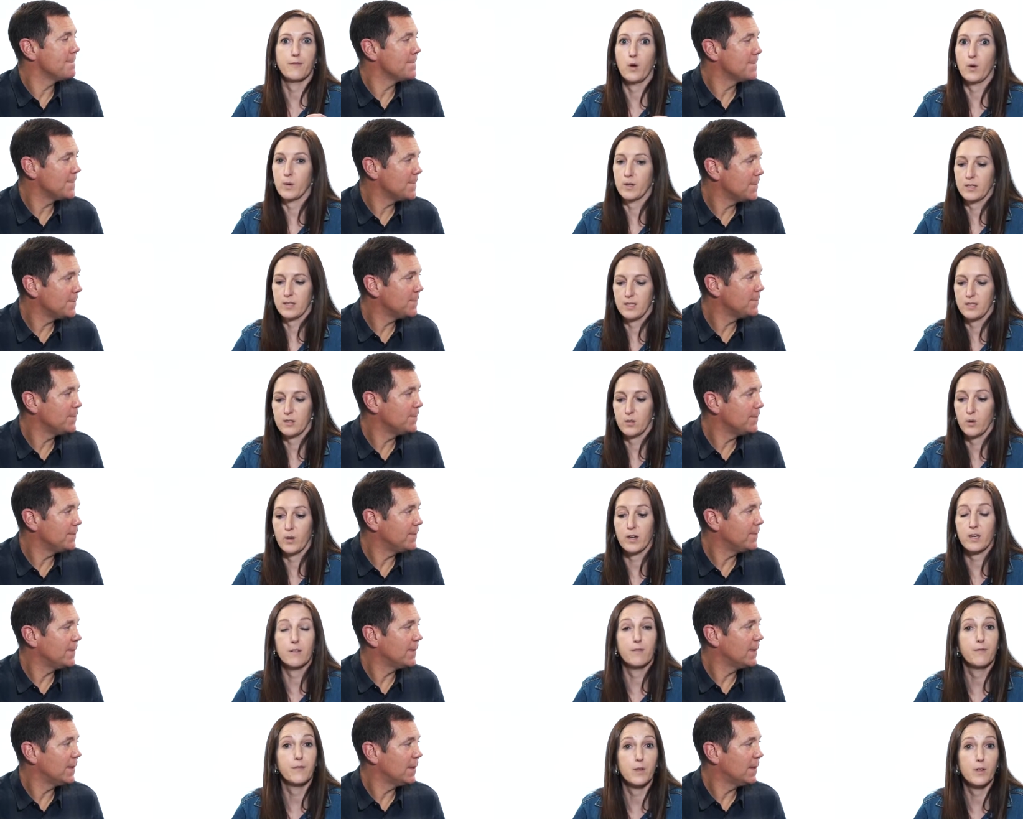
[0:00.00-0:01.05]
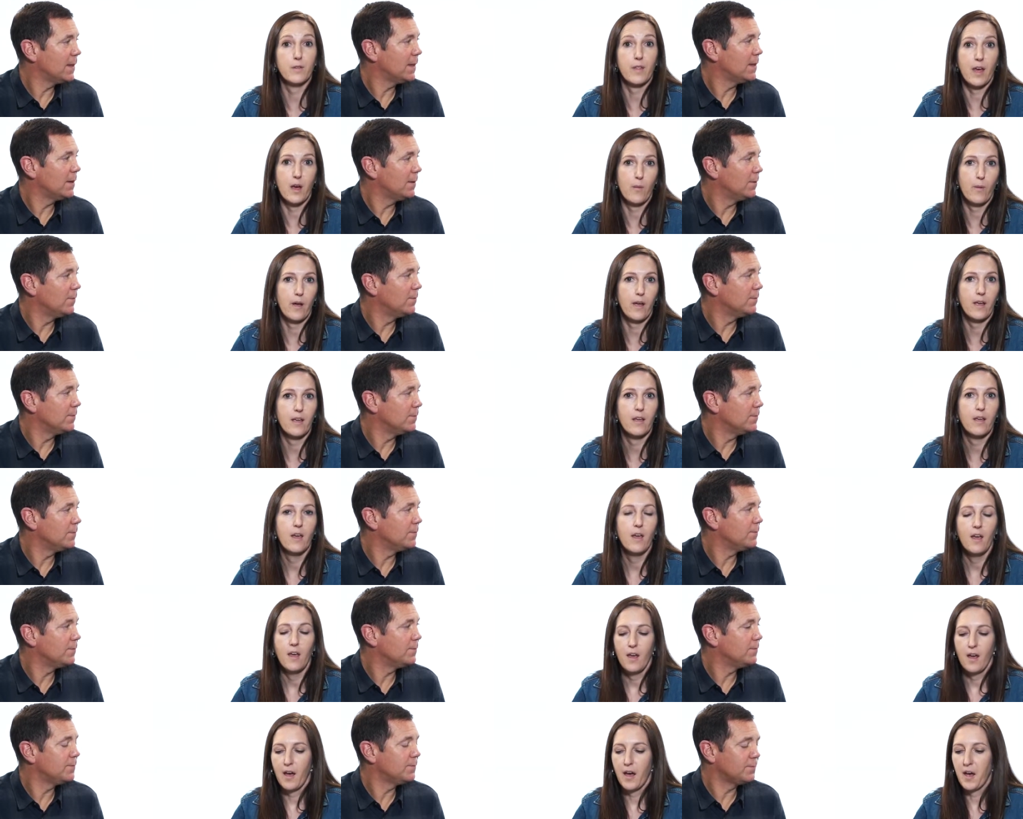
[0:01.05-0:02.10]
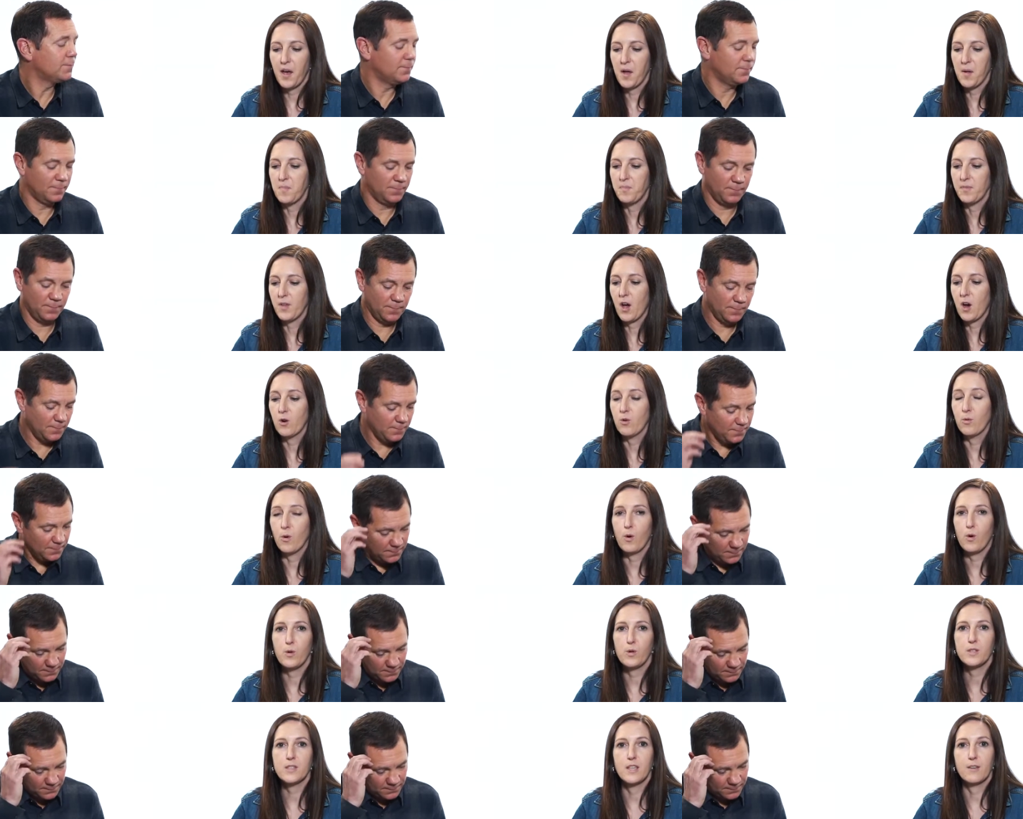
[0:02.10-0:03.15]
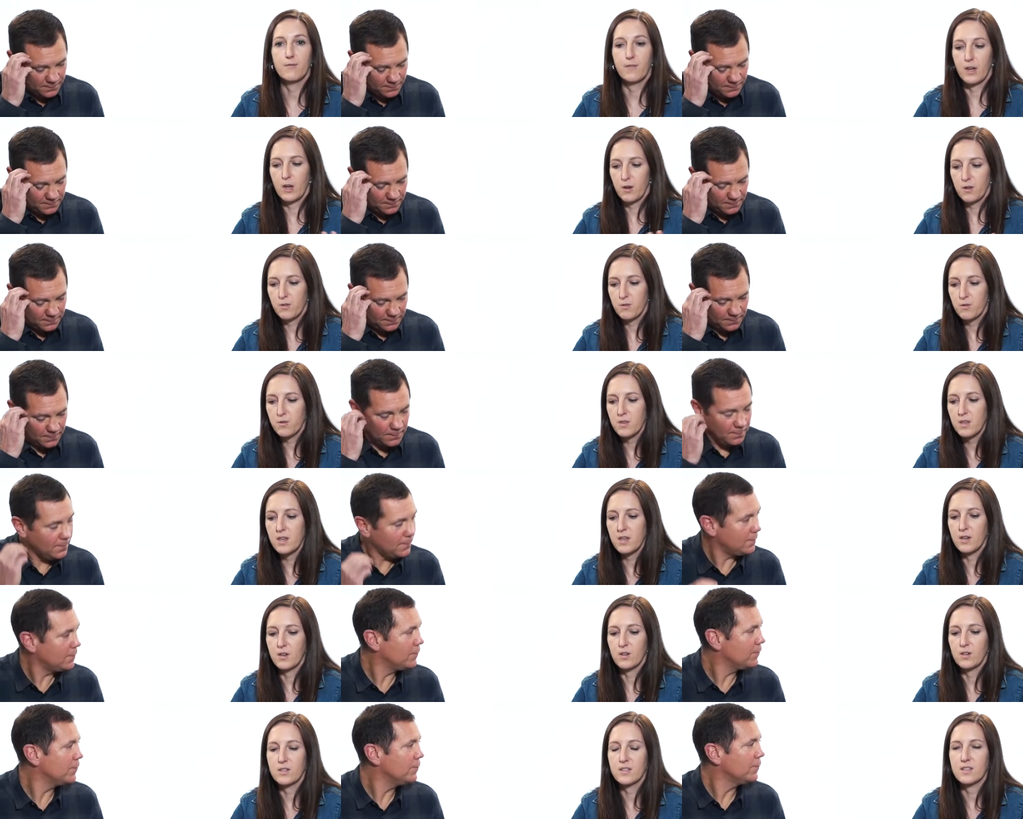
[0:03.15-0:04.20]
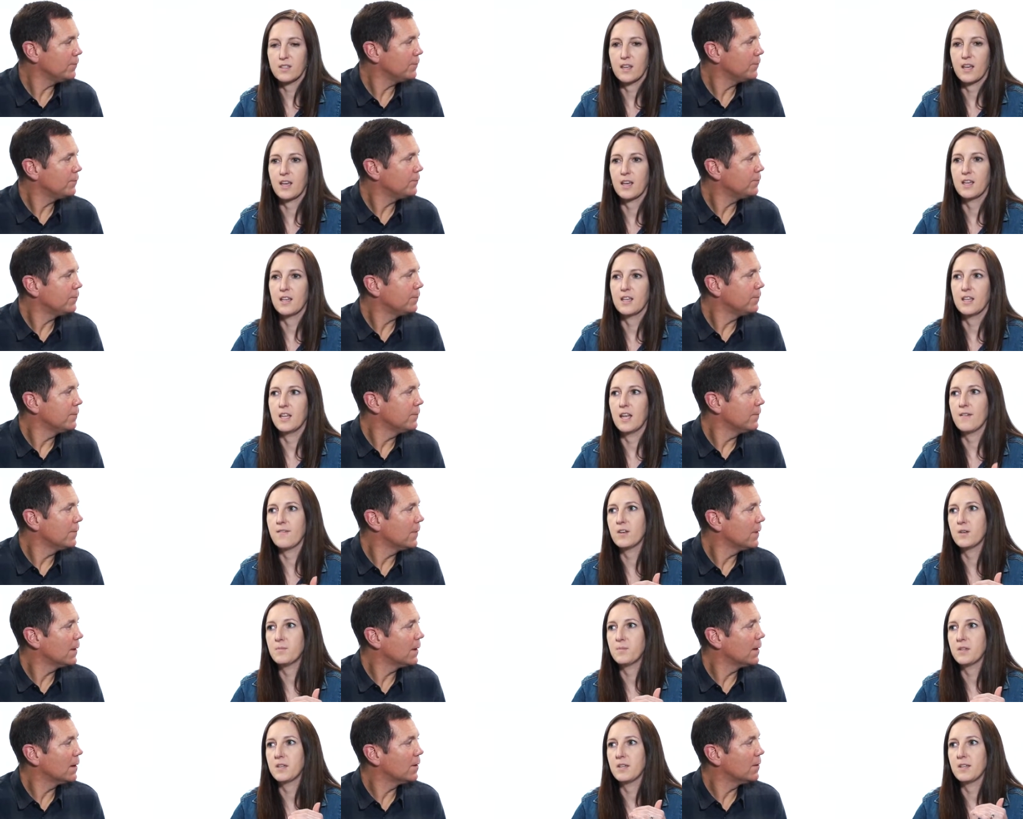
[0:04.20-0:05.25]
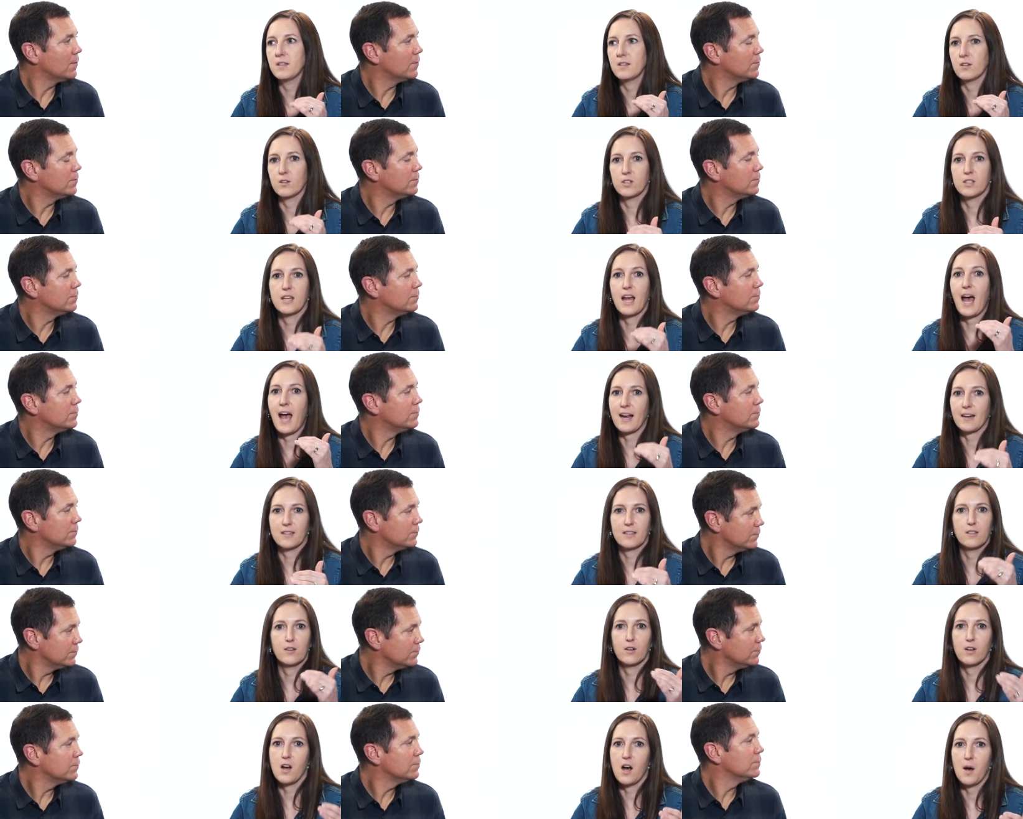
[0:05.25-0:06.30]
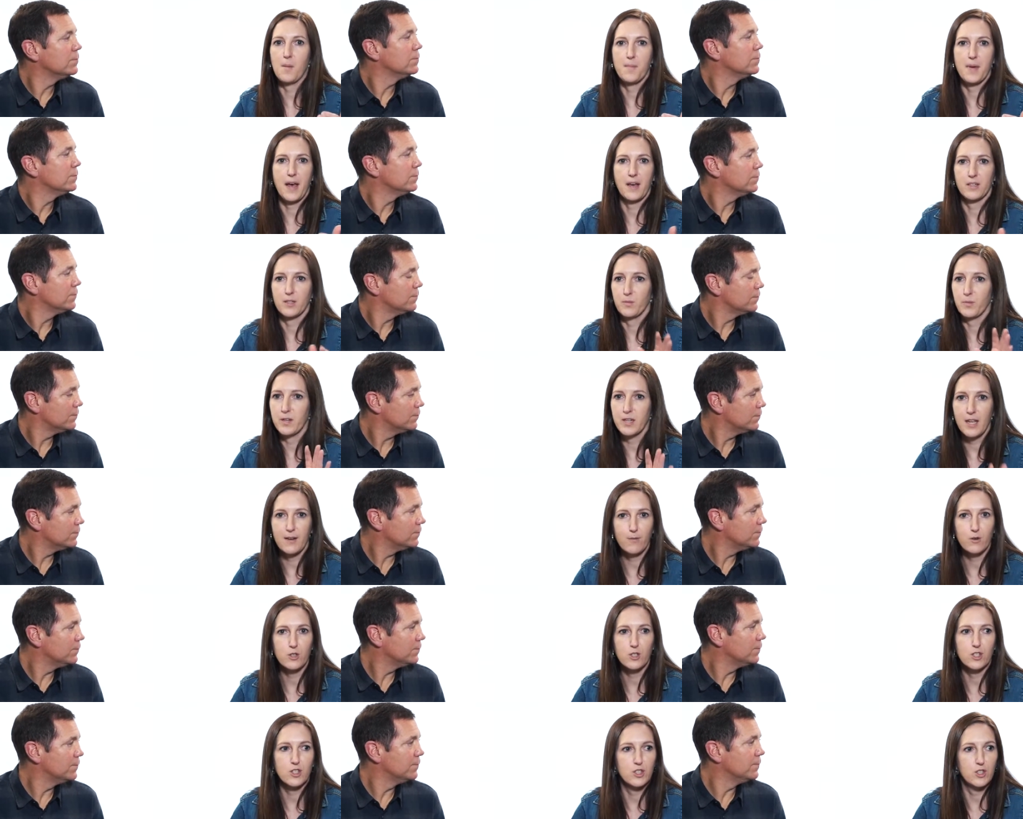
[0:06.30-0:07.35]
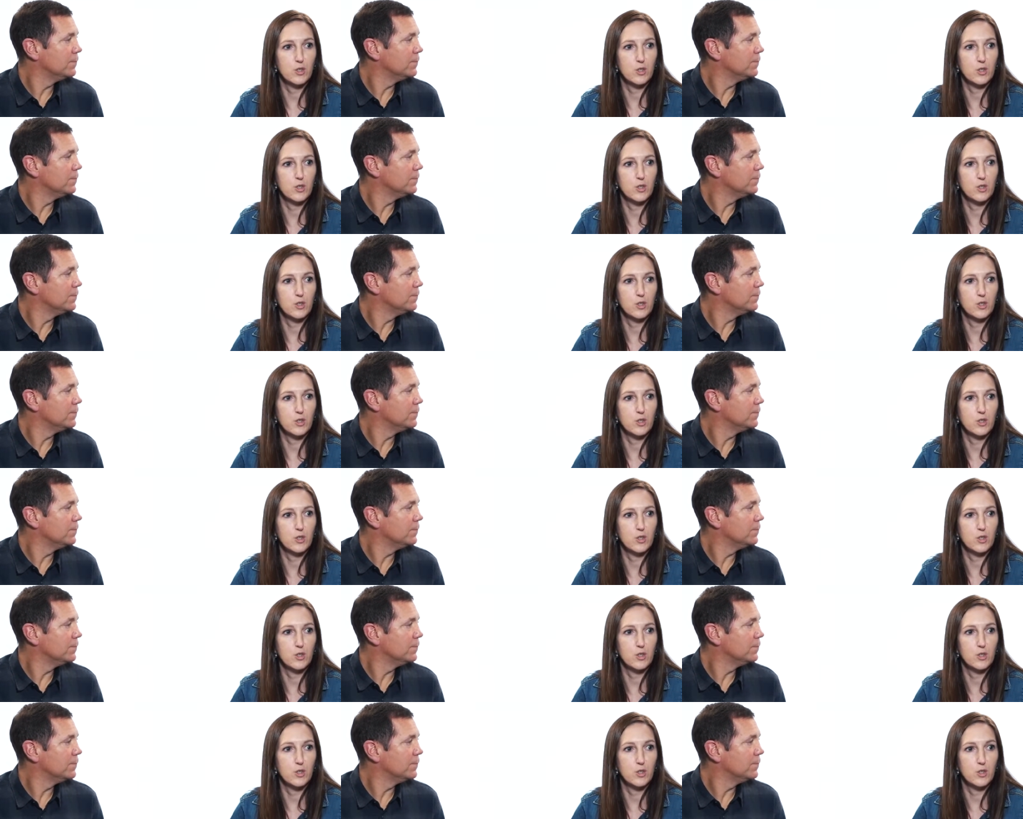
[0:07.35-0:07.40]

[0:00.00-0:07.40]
Speaker 1: focuses, or it can feel that way. Um, our roles, they vary through the years, and inevitably they're stacked, they're compounded. We never just